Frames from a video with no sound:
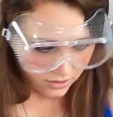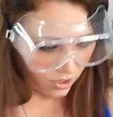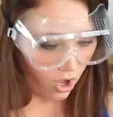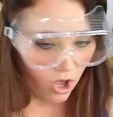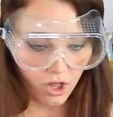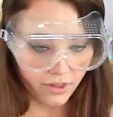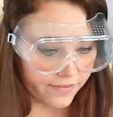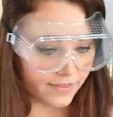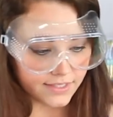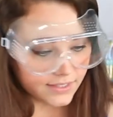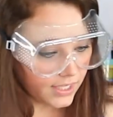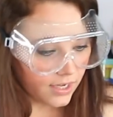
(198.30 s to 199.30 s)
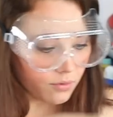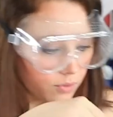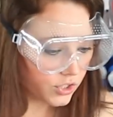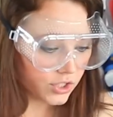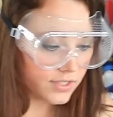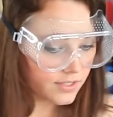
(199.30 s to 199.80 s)
all in this kit,
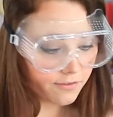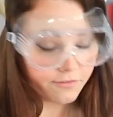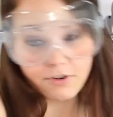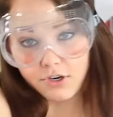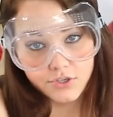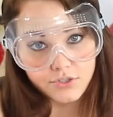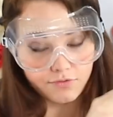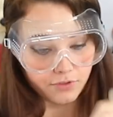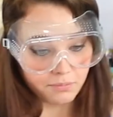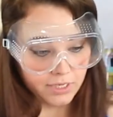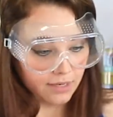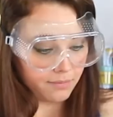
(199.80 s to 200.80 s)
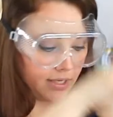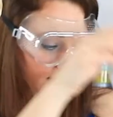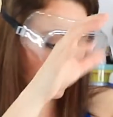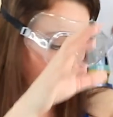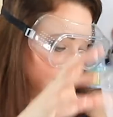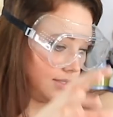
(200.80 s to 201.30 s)
which is a first for me
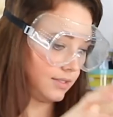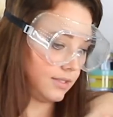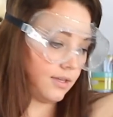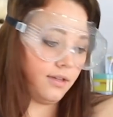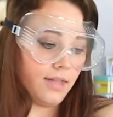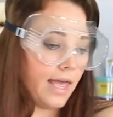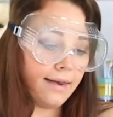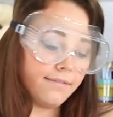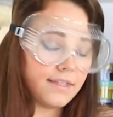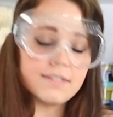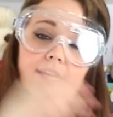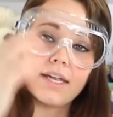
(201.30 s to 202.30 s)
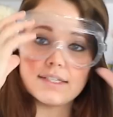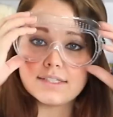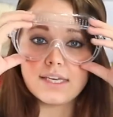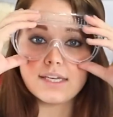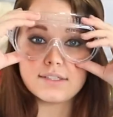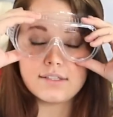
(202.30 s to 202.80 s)
because a lot of the science
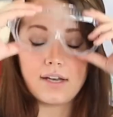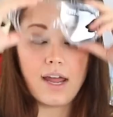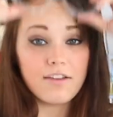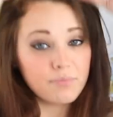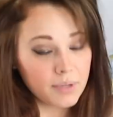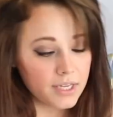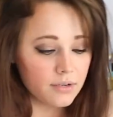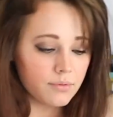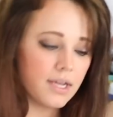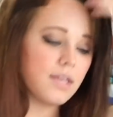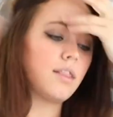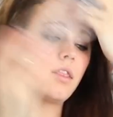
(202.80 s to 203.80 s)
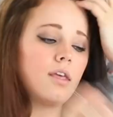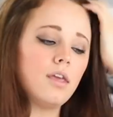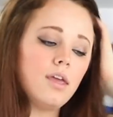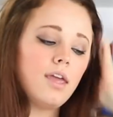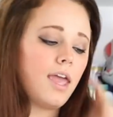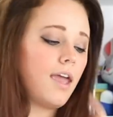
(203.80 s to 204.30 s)
kits that I've played with
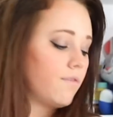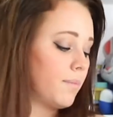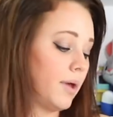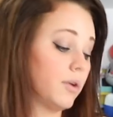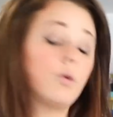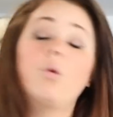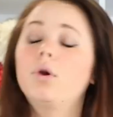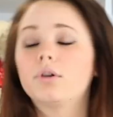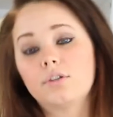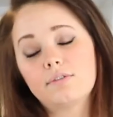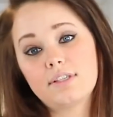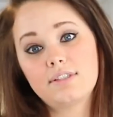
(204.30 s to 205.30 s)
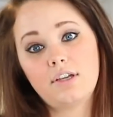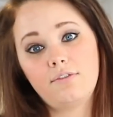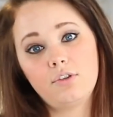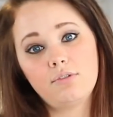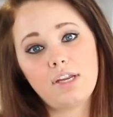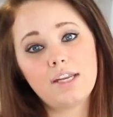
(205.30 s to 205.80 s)
have about a quarter of the
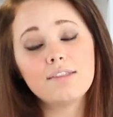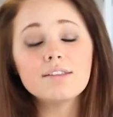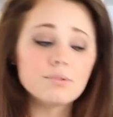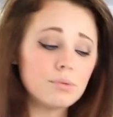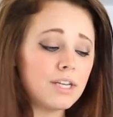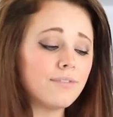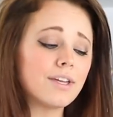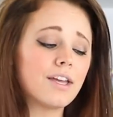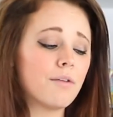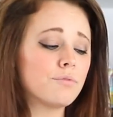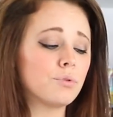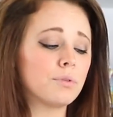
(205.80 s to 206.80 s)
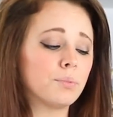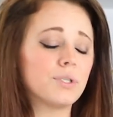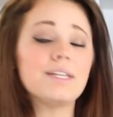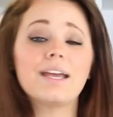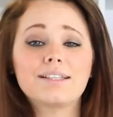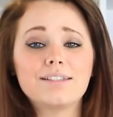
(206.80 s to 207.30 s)
stuff you need. And this one even comes with
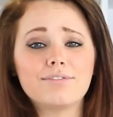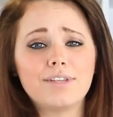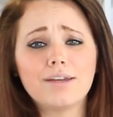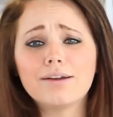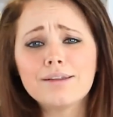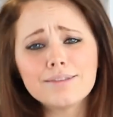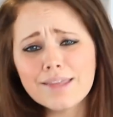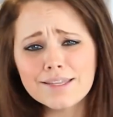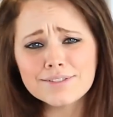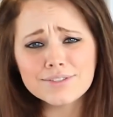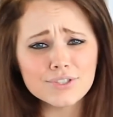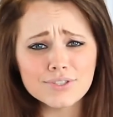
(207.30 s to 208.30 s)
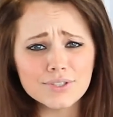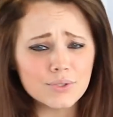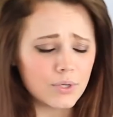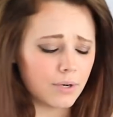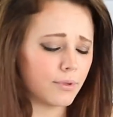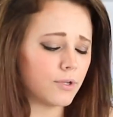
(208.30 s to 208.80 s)
protective gear, and that's just
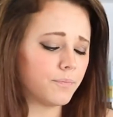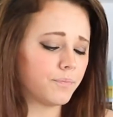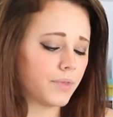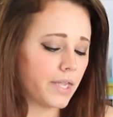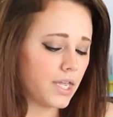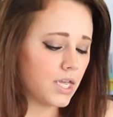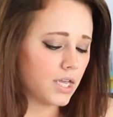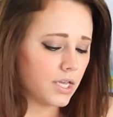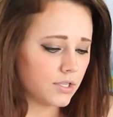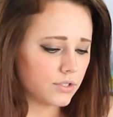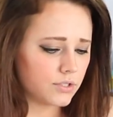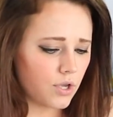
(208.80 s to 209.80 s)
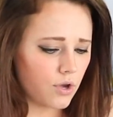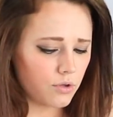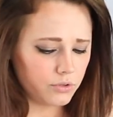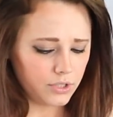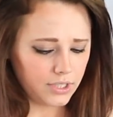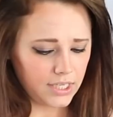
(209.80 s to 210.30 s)
adorable. So
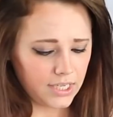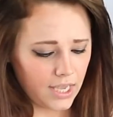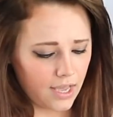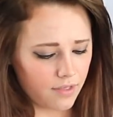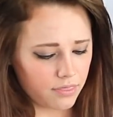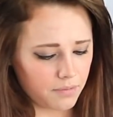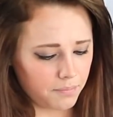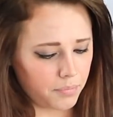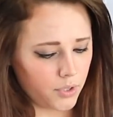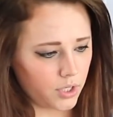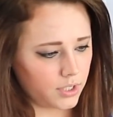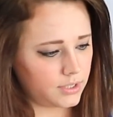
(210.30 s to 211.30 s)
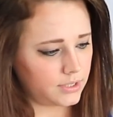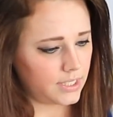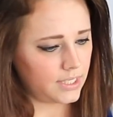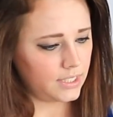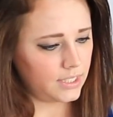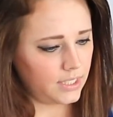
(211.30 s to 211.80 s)
looking at the
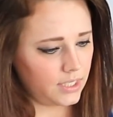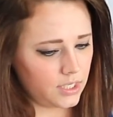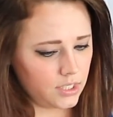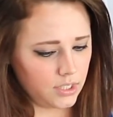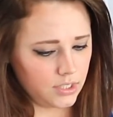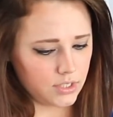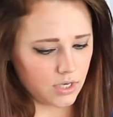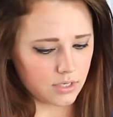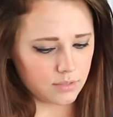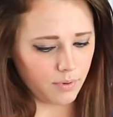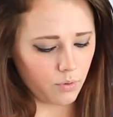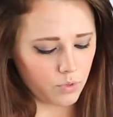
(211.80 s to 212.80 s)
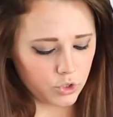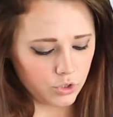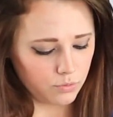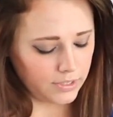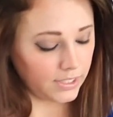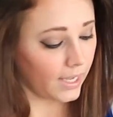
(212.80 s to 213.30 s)
booklet here, talks about what
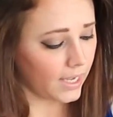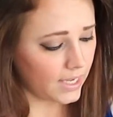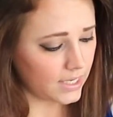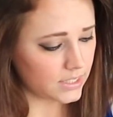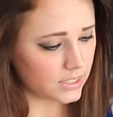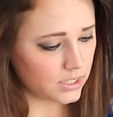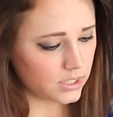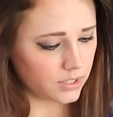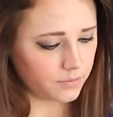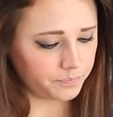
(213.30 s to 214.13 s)
you get.